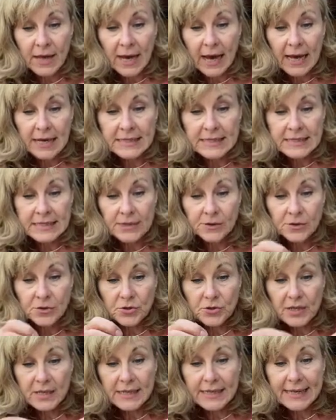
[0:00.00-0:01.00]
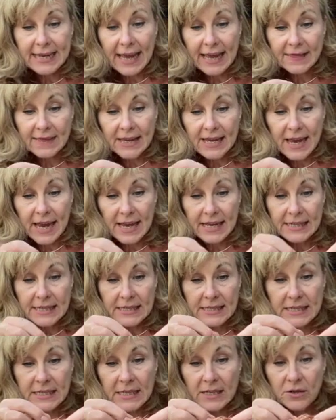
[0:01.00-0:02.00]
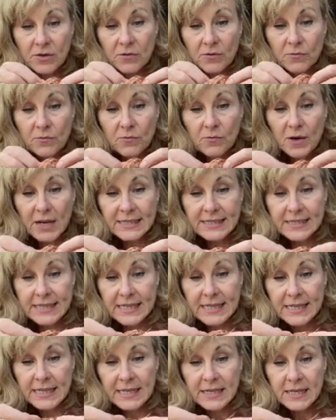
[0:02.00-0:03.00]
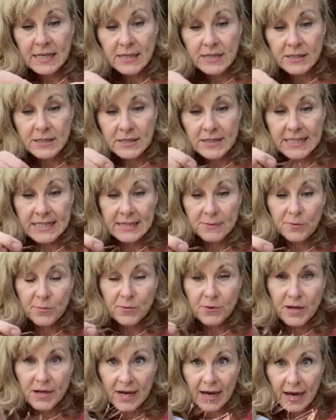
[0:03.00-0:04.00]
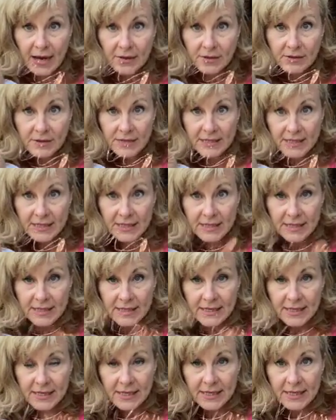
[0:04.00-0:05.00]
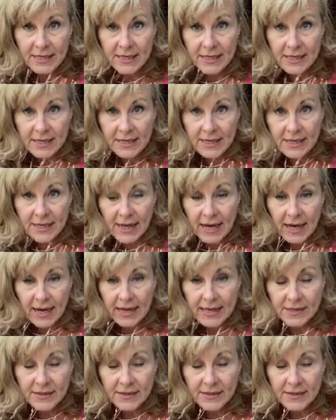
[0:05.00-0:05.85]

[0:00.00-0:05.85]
until you can get the end ready to spring out, like